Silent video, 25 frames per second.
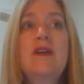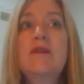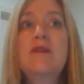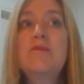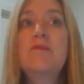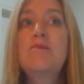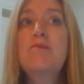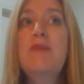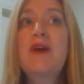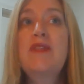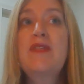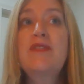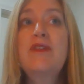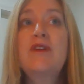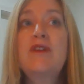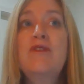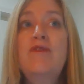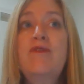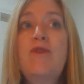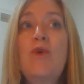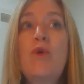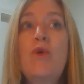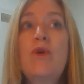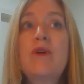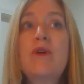Method
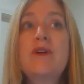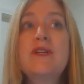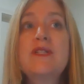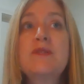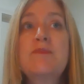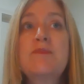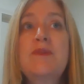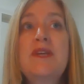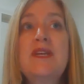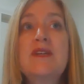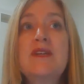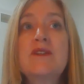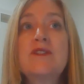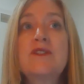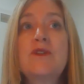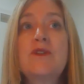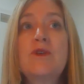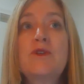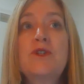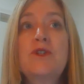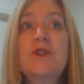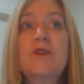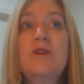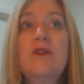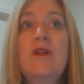4 is being
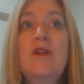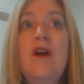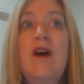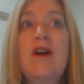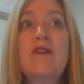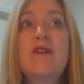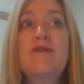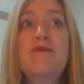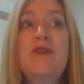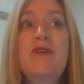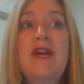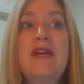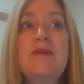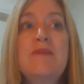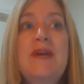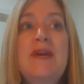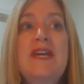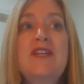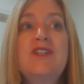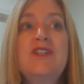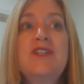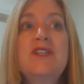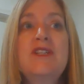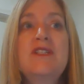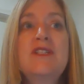social on fan
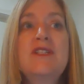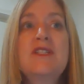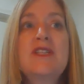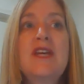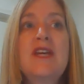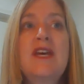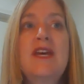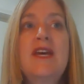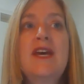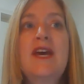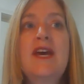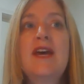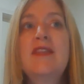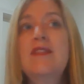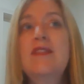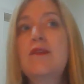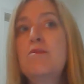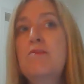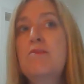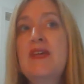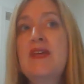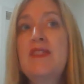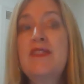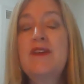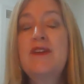pages. And then
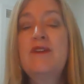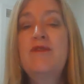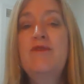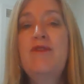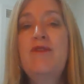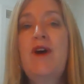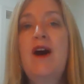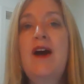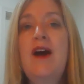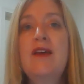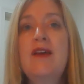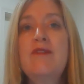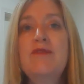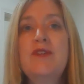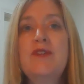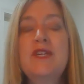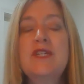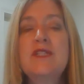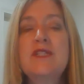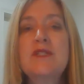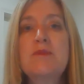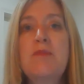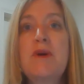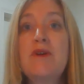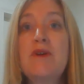method 5
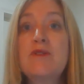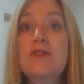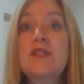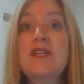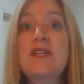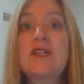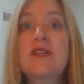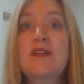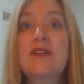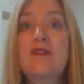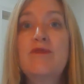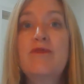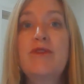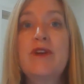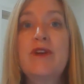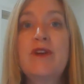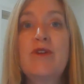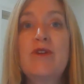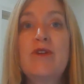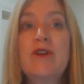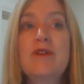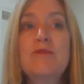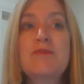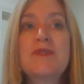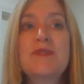is posting in free
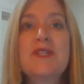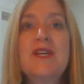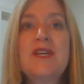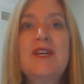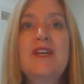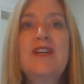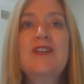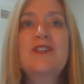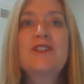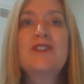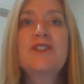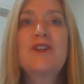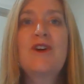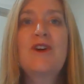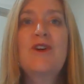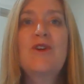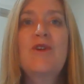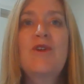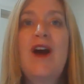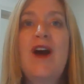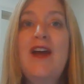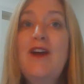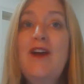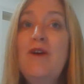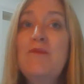groups.
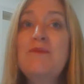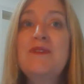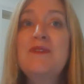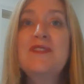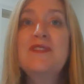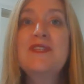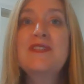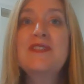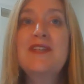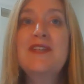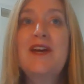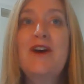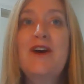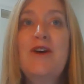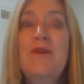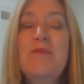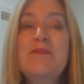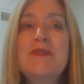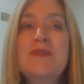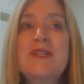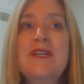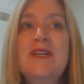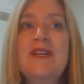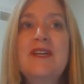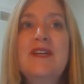So I hope that this
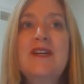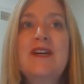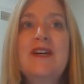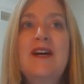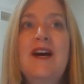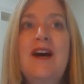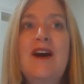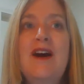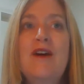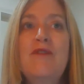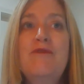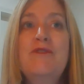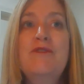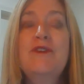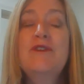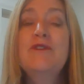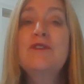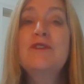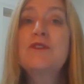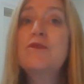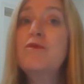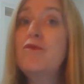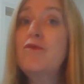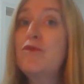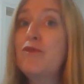helped. Feel
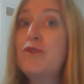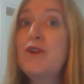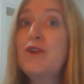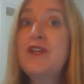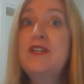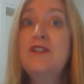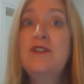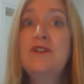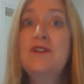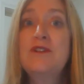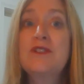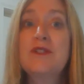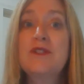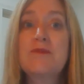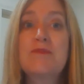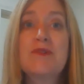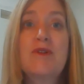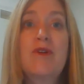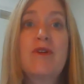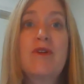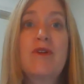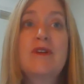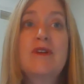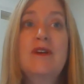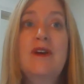free to
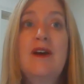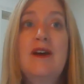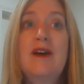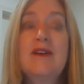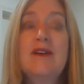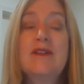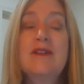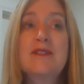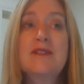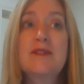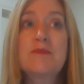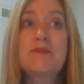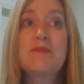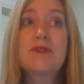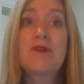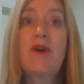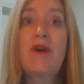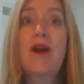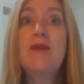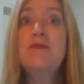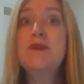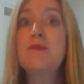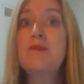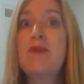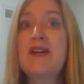
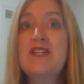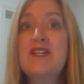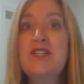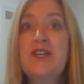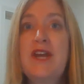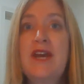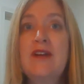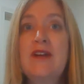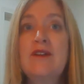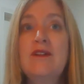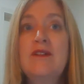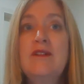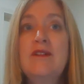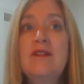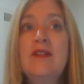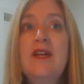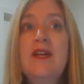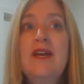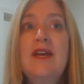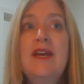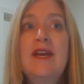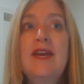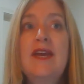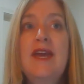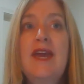subscribe to my channel,
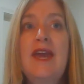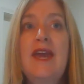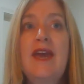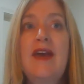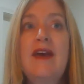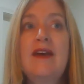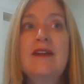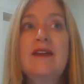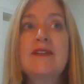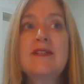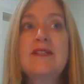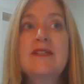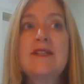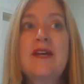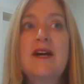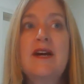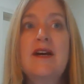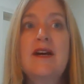and